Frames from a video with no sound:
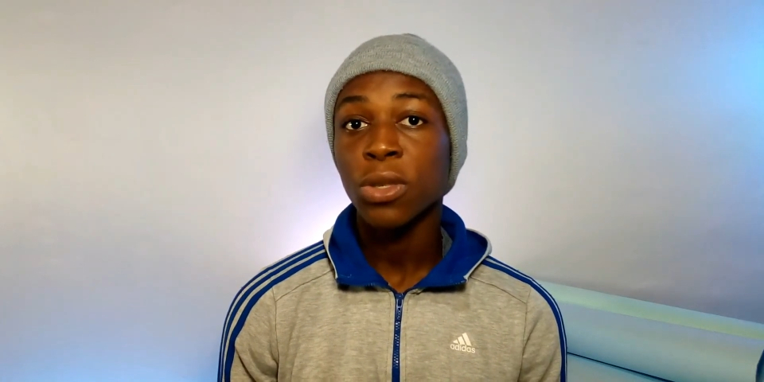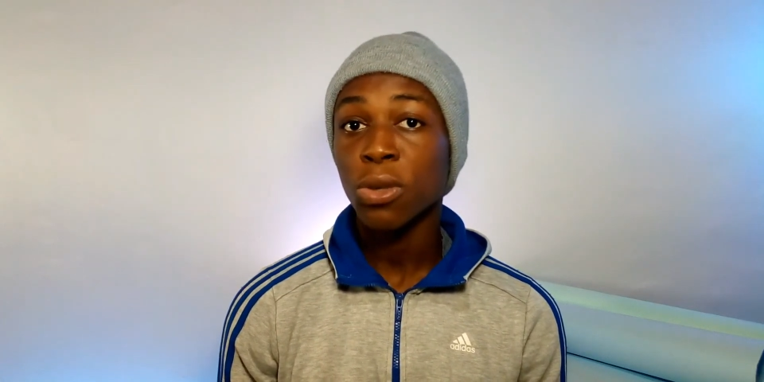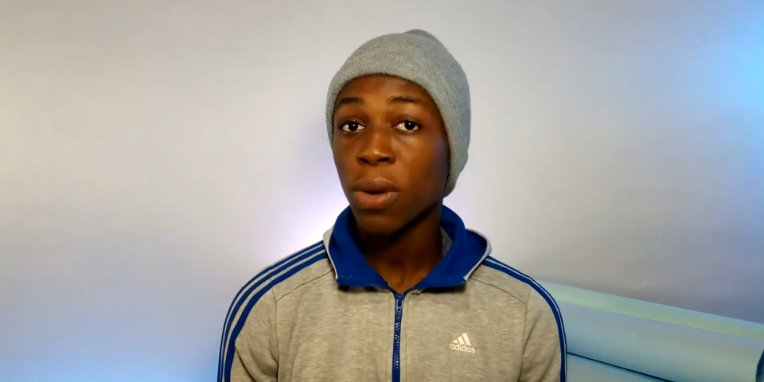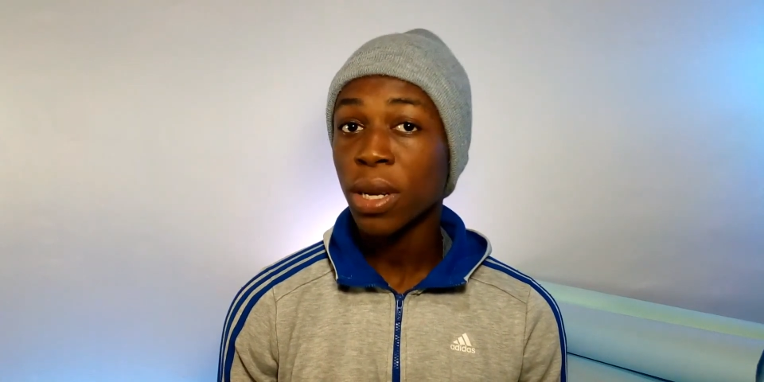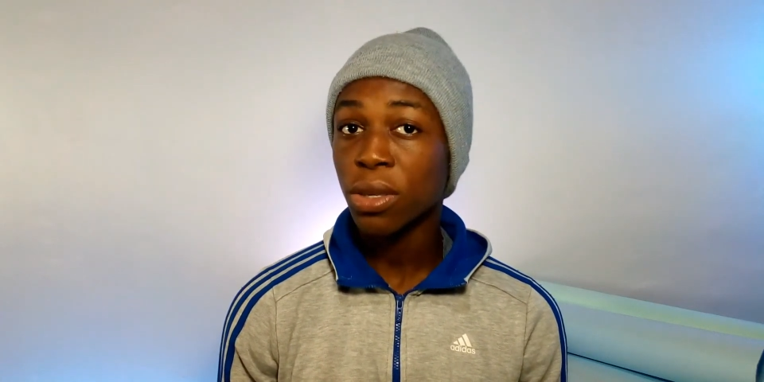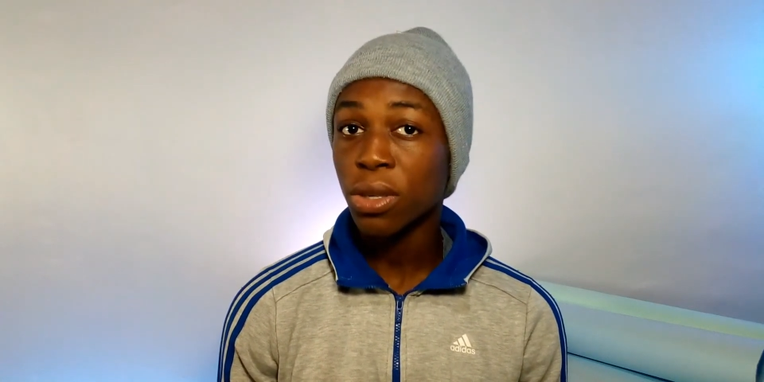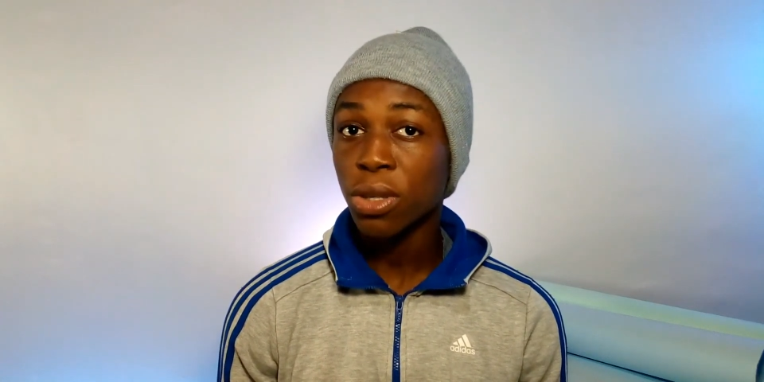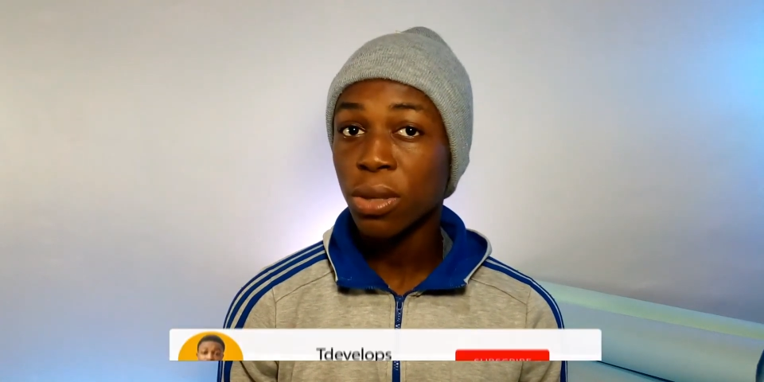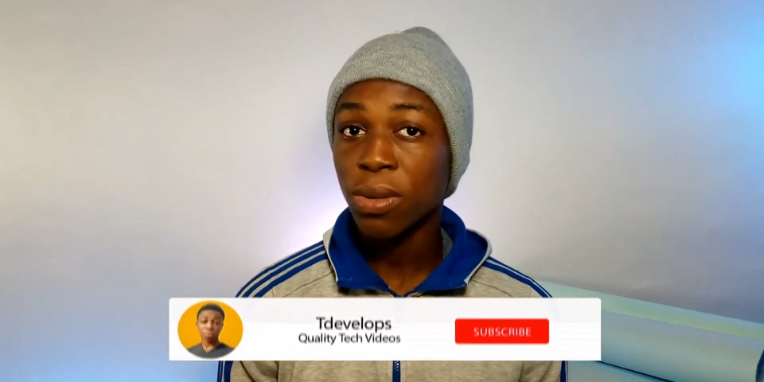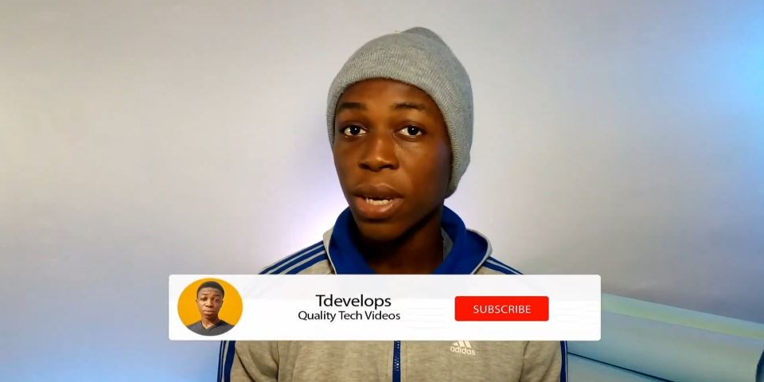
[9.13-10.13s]
So why not
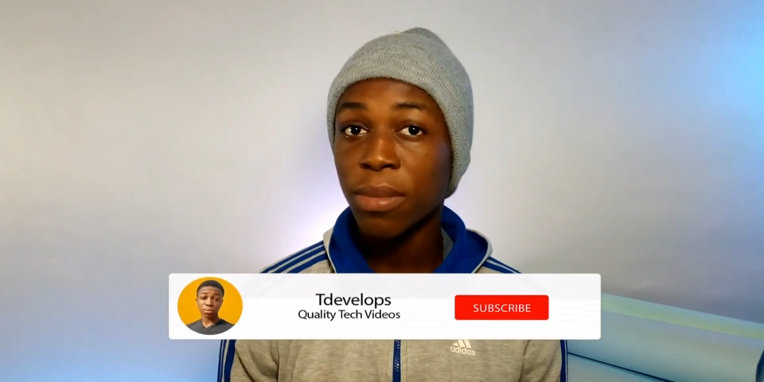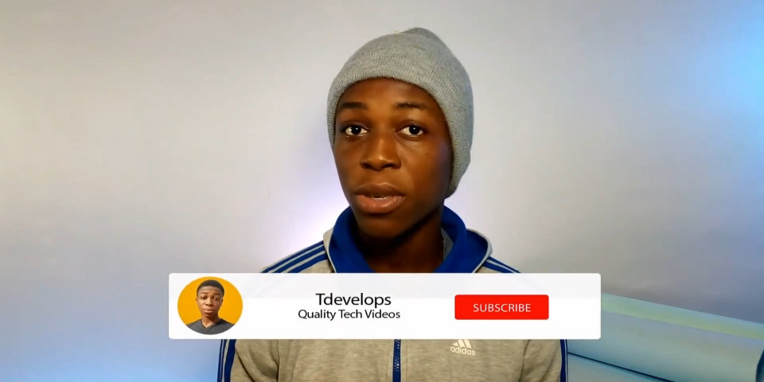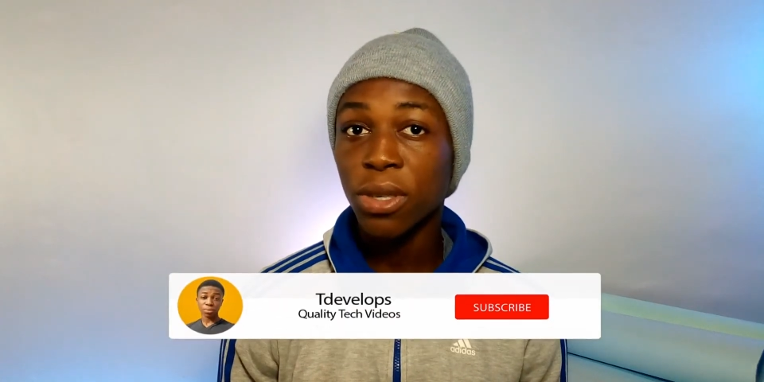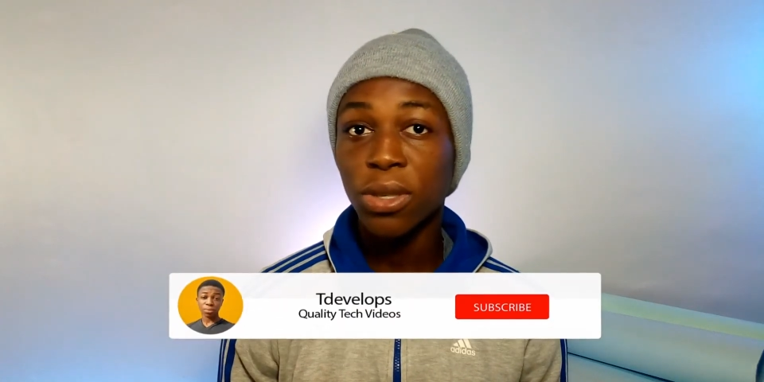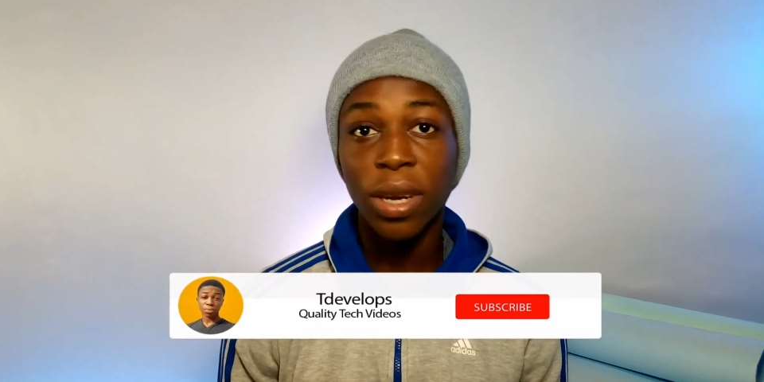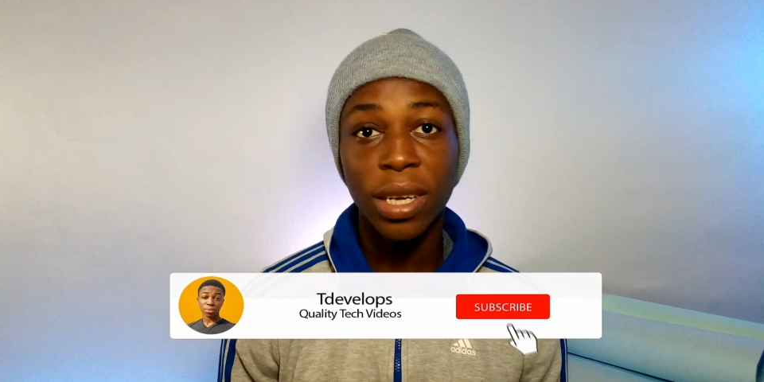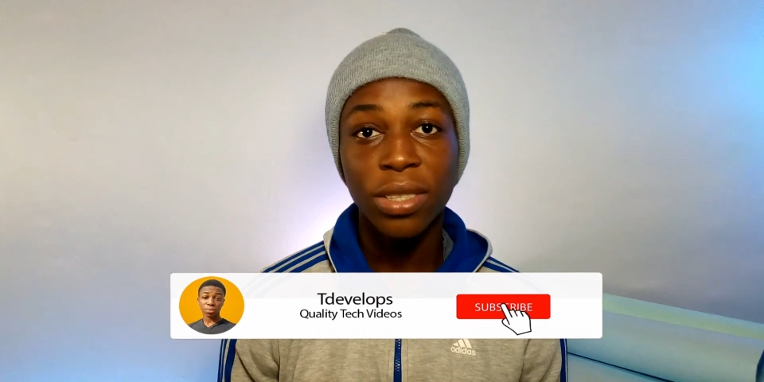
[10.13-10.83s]
just subscribe because you are